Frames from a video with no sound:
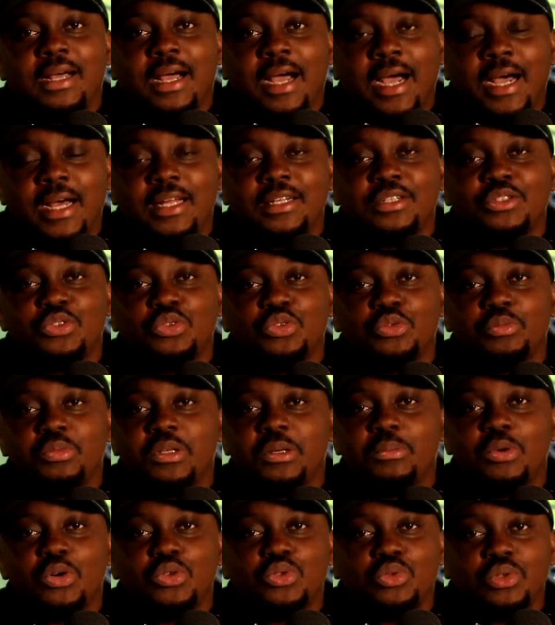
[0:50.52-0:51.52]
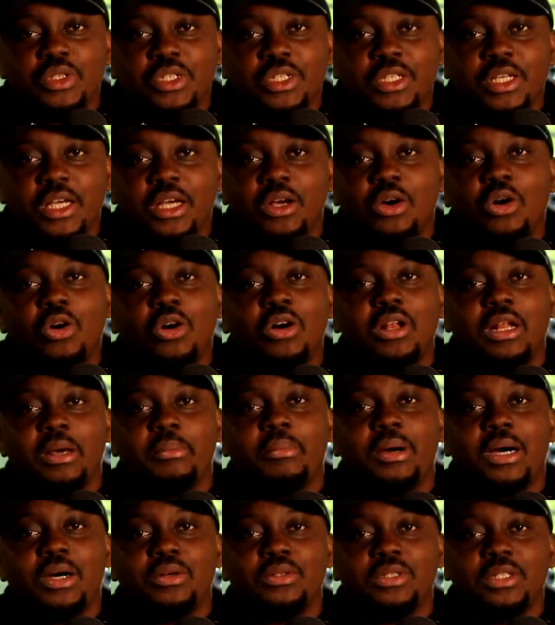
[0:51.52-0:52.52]
and you'll be able to hear all
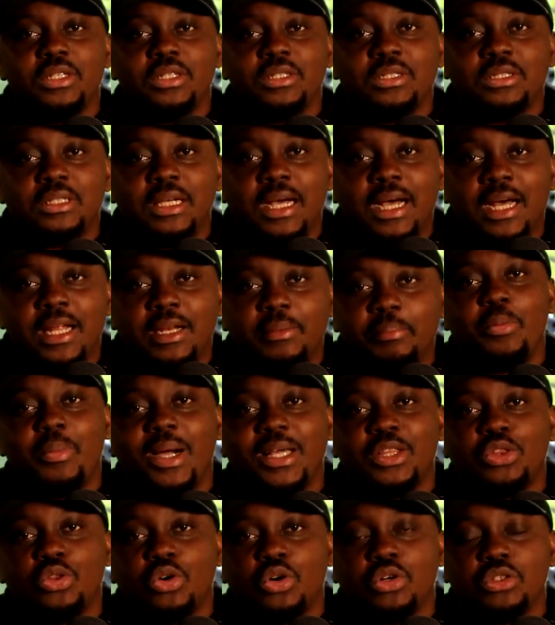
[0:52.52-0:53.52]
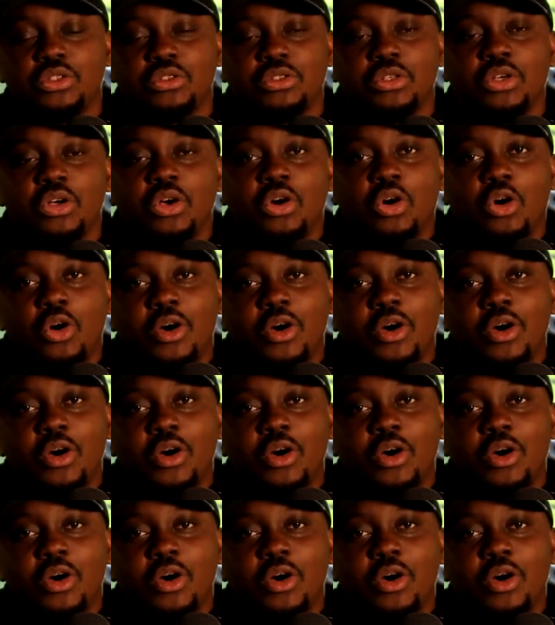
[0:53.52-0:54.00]
about this and all my thoughts